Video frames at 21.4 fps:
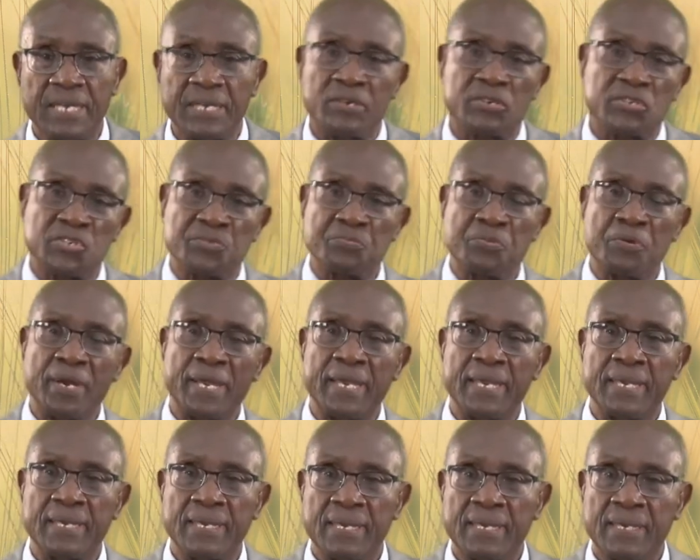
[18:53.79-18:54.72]
Let us
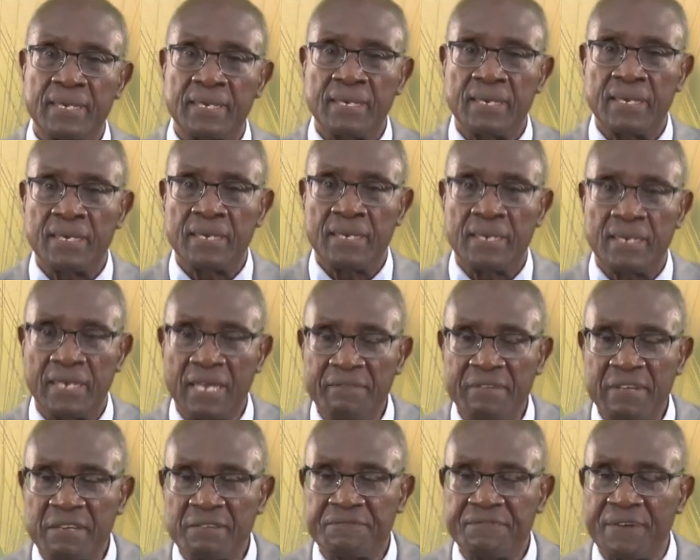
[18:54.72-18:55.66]
pray.
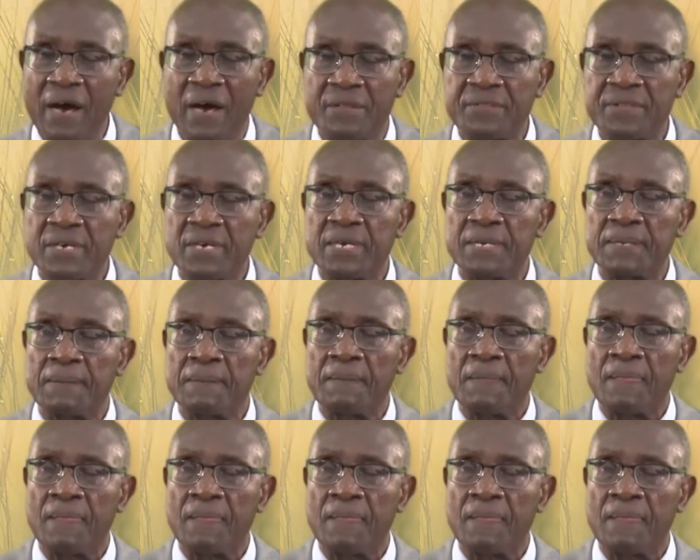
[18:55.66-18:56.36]
Loving Father,